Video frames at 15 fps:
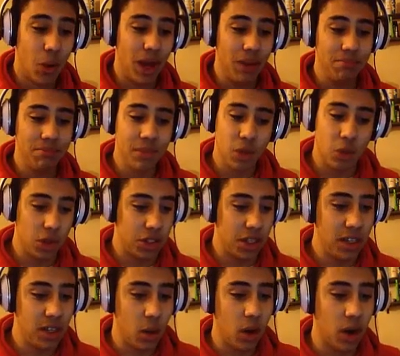well,
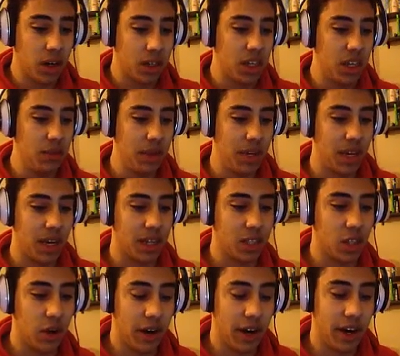Christina works here because
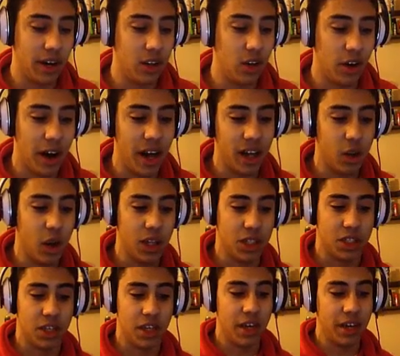nowhere nowhere else
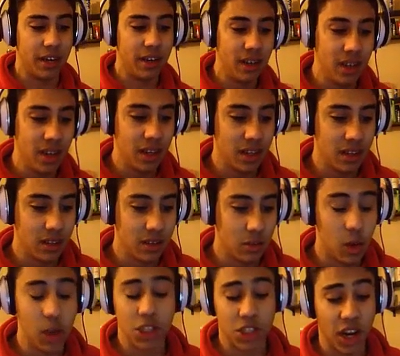wants her.
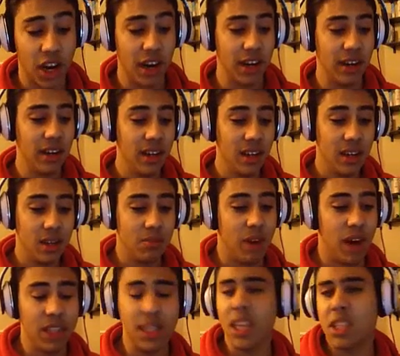Wants her,
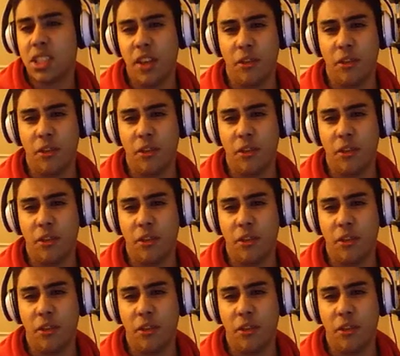but that's